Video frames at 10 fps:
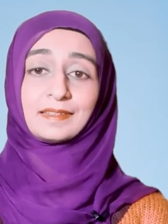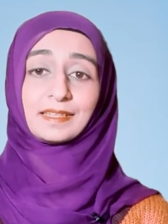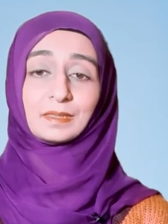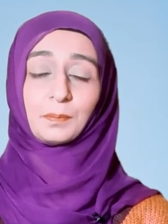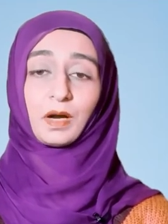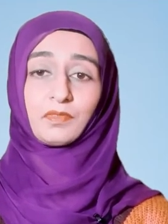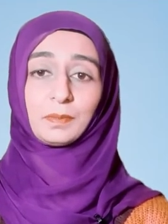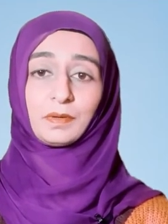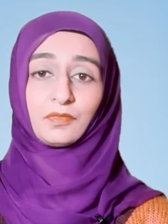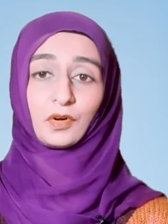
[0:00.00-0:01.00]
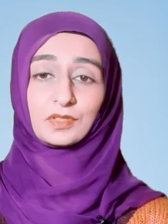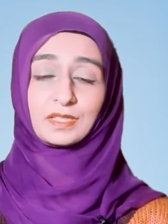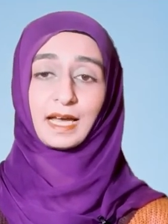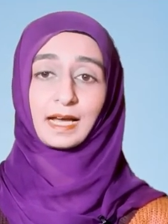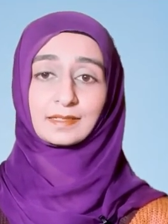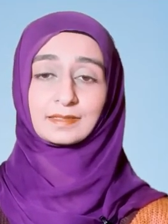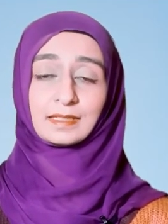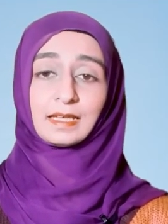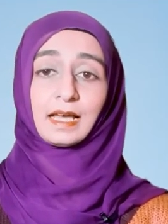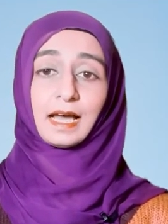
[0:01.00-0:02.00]
that the profit before
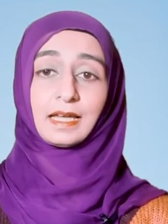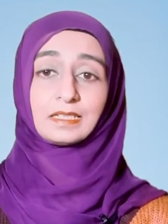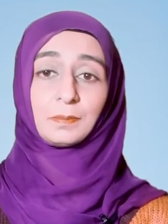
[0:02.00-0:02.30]
tax and